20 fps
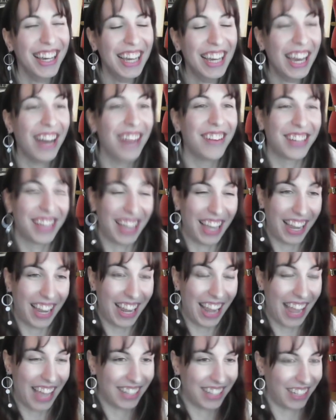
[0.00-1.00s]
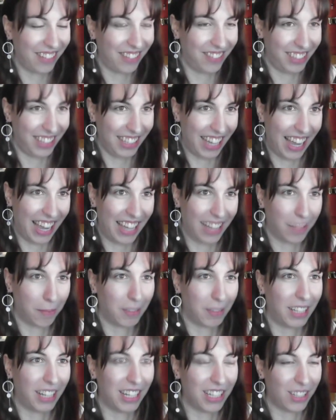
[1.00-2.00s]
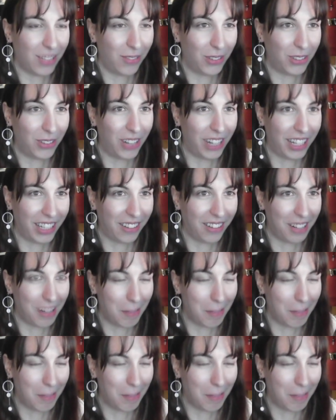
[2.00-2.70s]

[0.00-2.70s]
Okay, I had definitely high expectations for Dracula